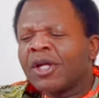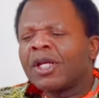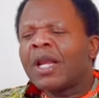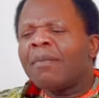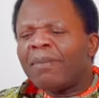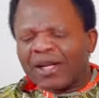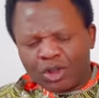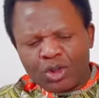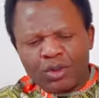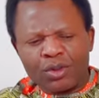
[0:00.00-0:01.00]
Number
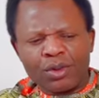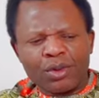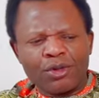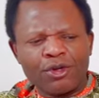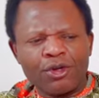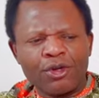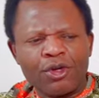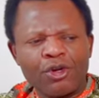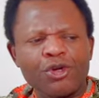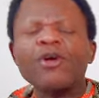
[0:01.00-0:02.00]
two,
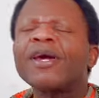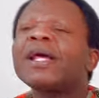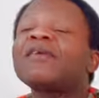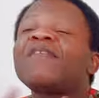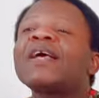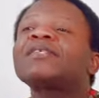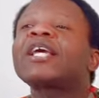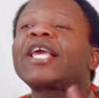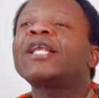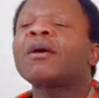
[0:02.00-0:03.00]
you can advance the
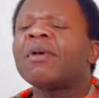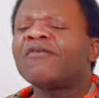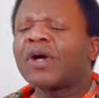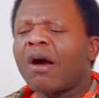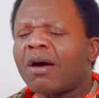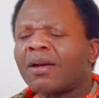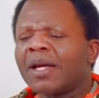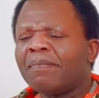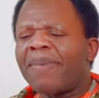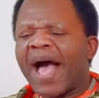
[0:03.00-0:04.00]
kingdom of God
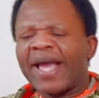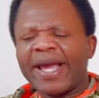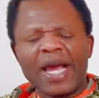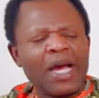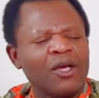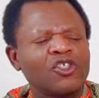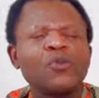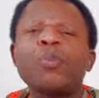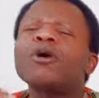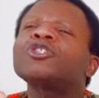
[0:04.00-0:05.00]
by
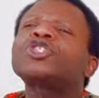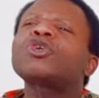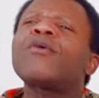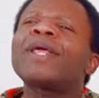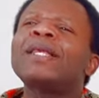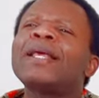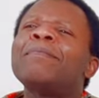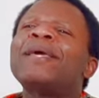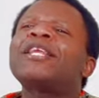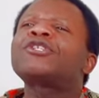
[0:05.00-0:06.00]
sponsoring the
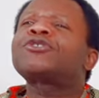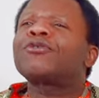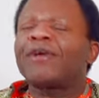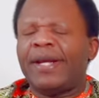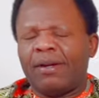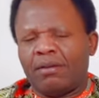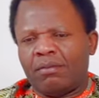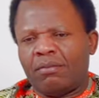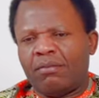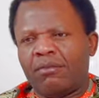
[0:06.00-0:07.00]
ministry.
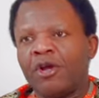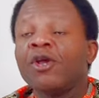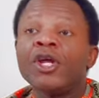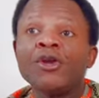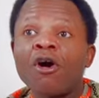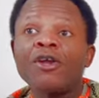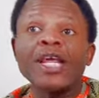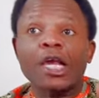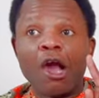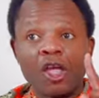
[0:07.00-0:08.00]
You know,
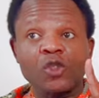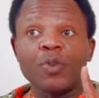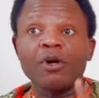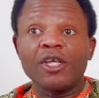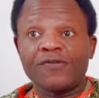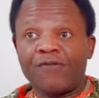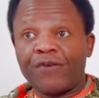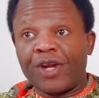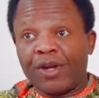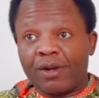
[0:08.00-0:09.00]
the gospel is
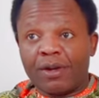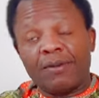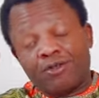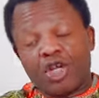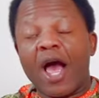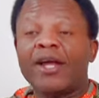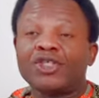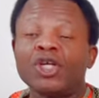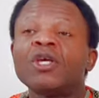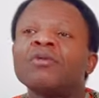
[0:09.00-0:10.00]
free of
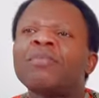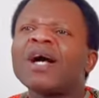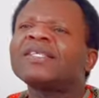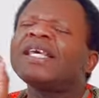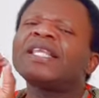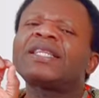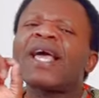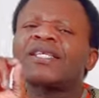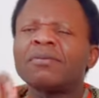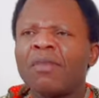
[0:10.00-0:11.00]
charge, but it
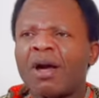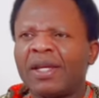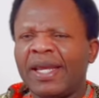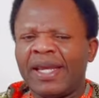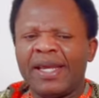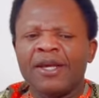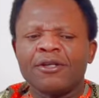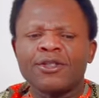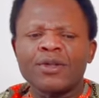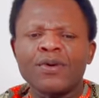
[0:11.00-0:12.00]
takes money
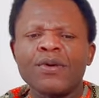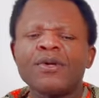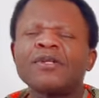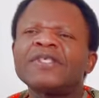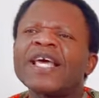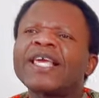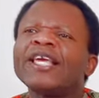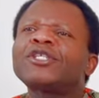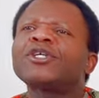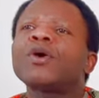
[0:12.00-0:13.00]
to take
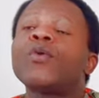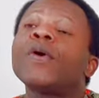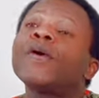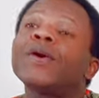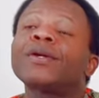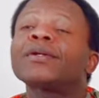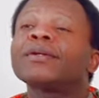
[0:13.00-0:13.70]
it to the world.